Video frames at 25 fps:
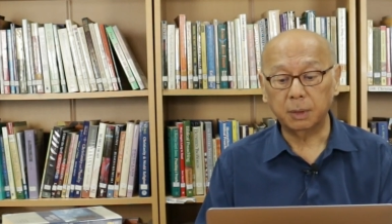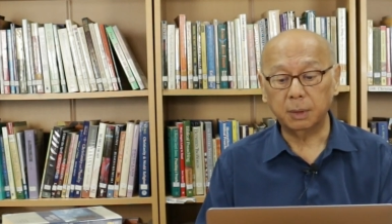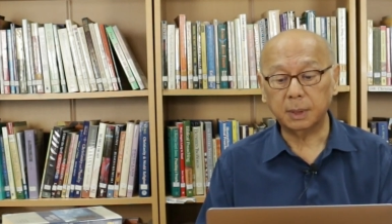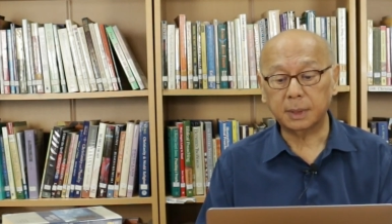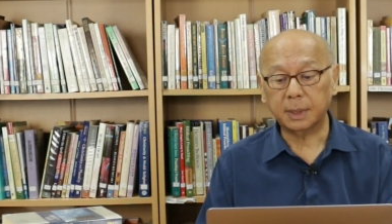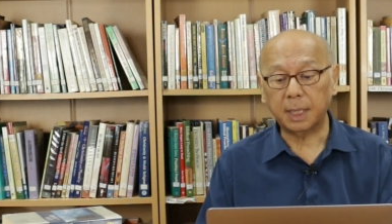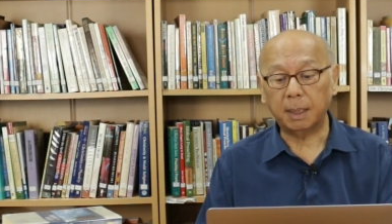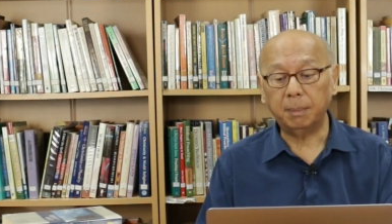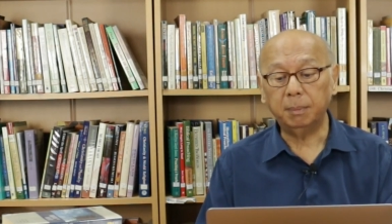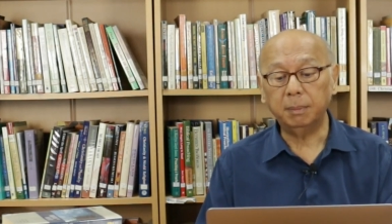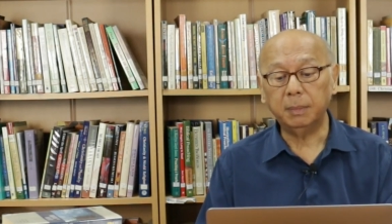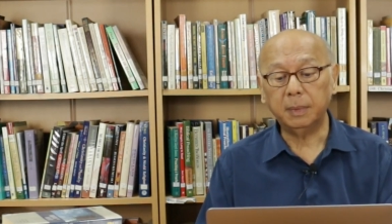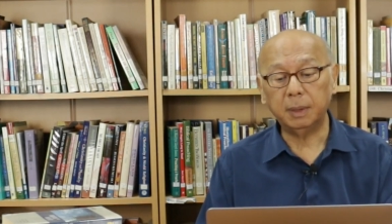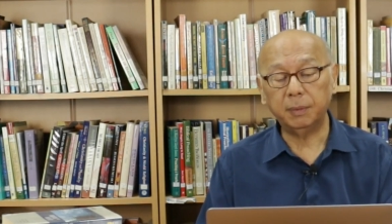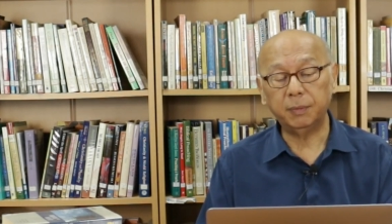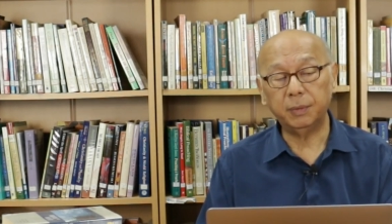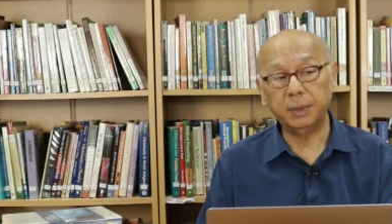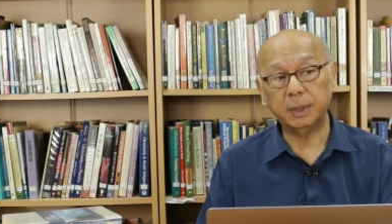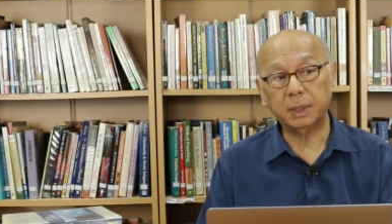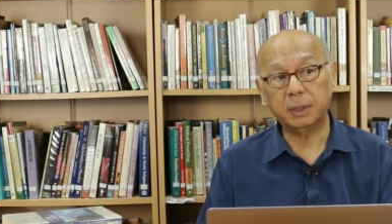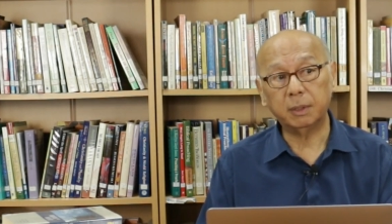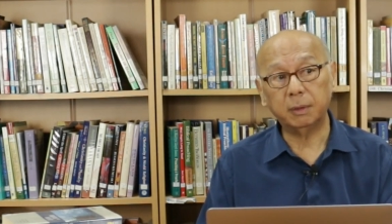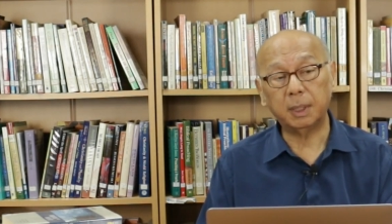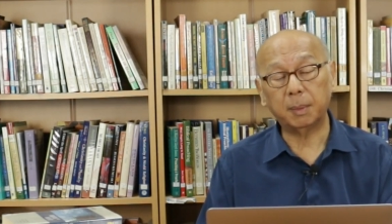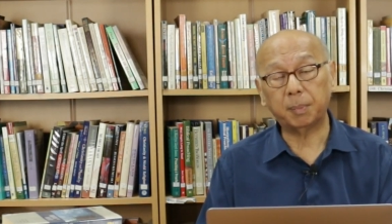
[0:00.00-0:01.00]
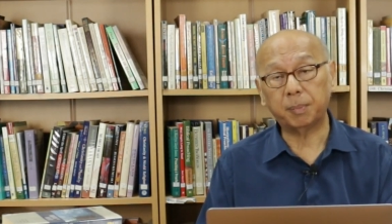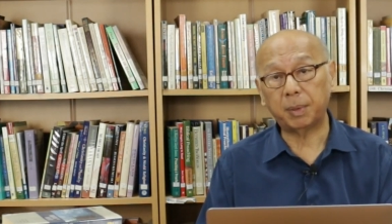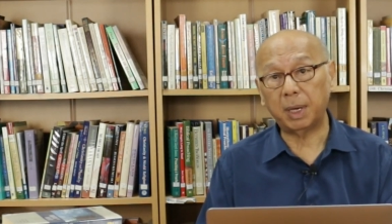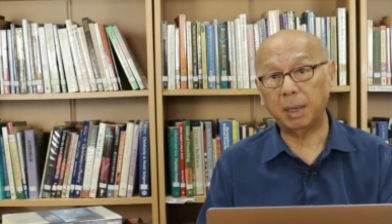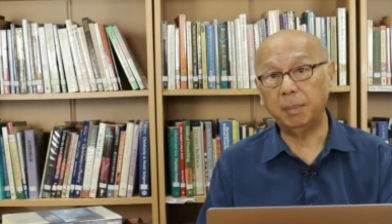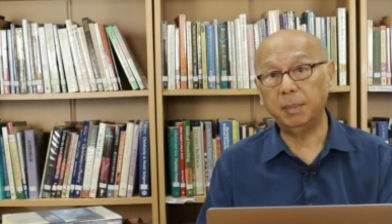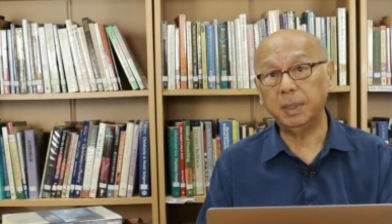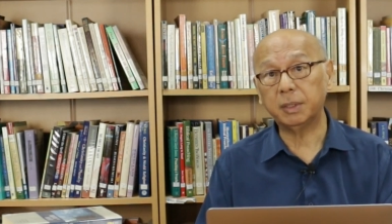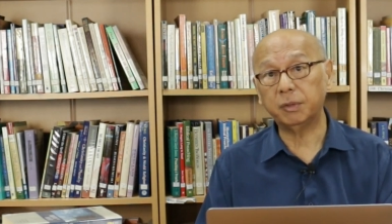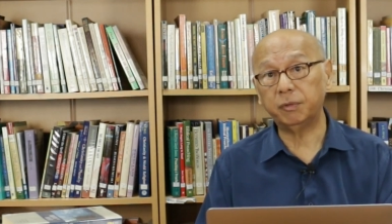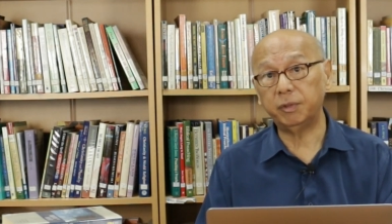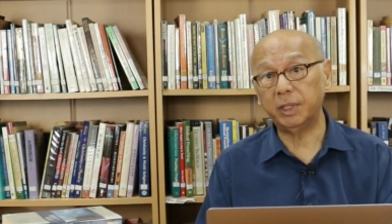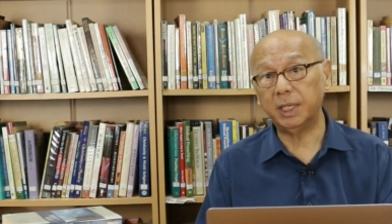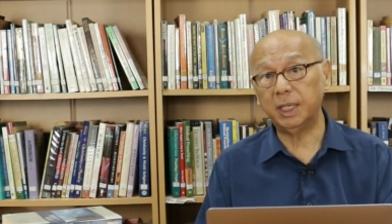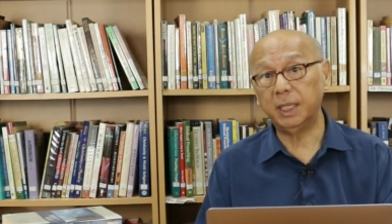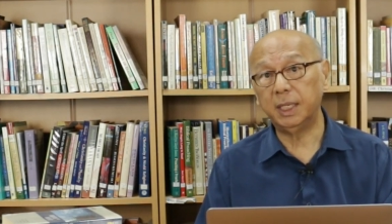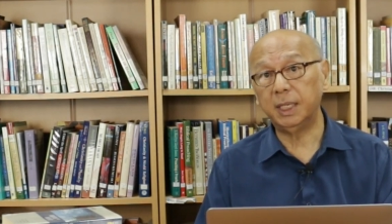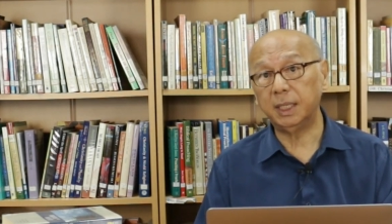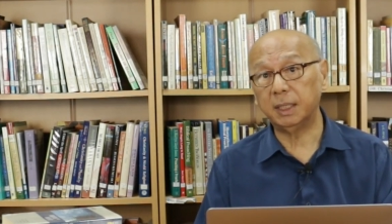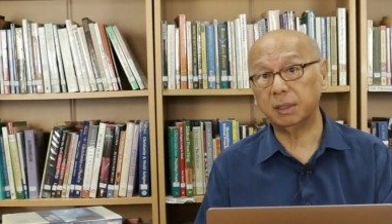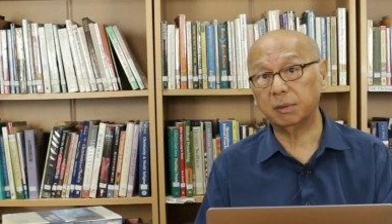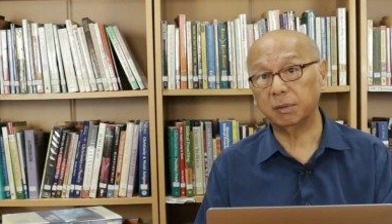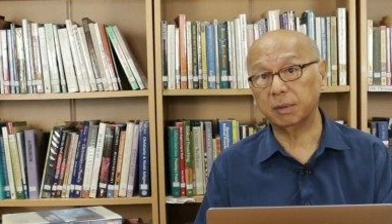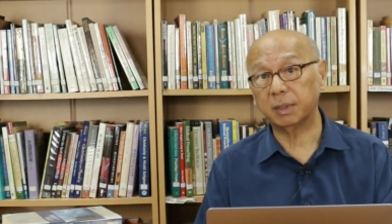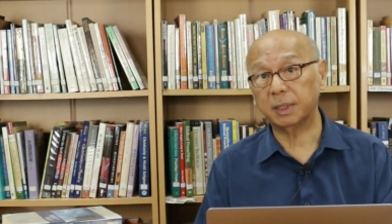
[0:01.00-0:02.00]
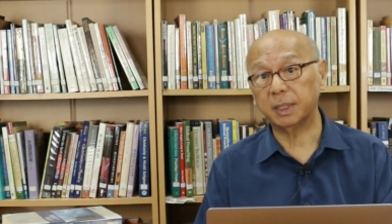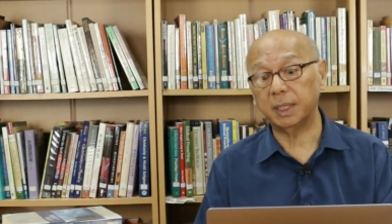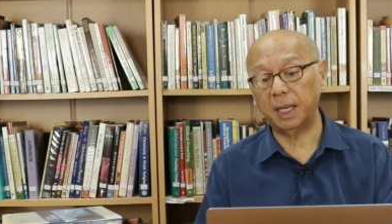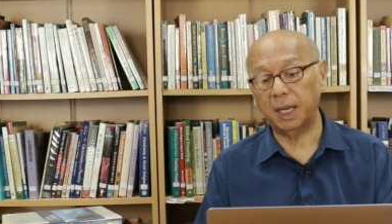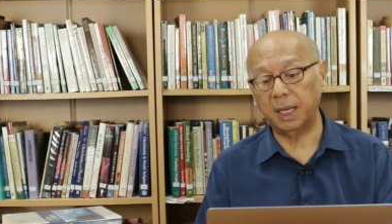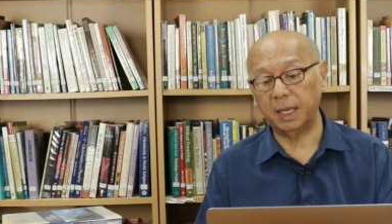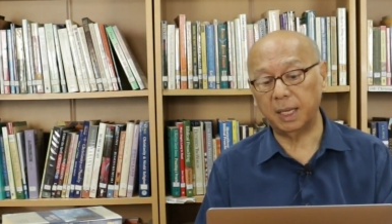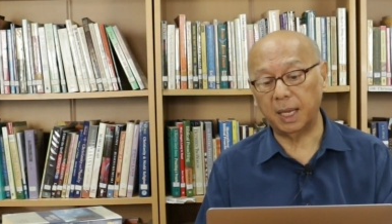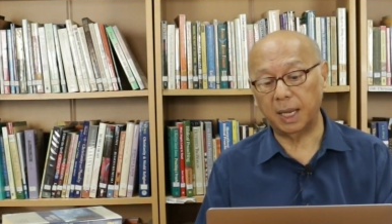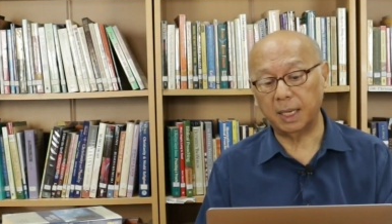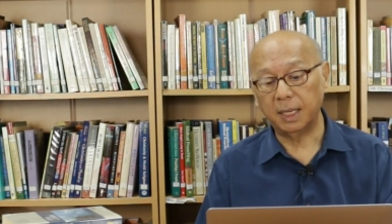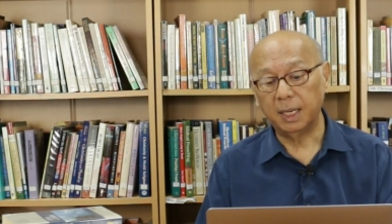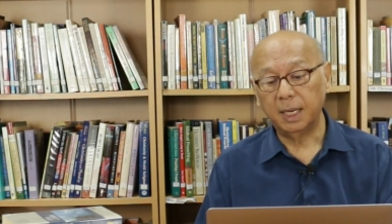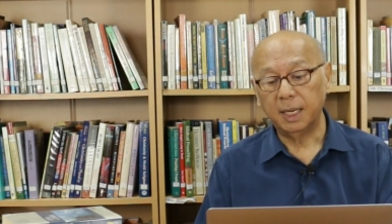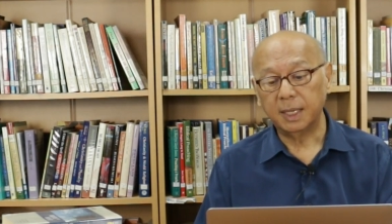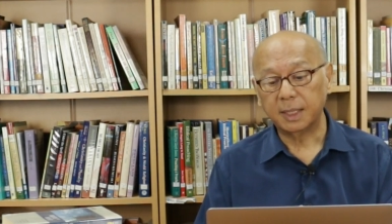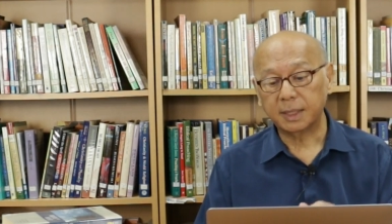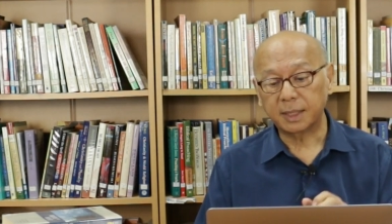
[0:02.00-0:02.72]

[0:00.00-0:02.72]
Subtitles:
So the premise really is to say that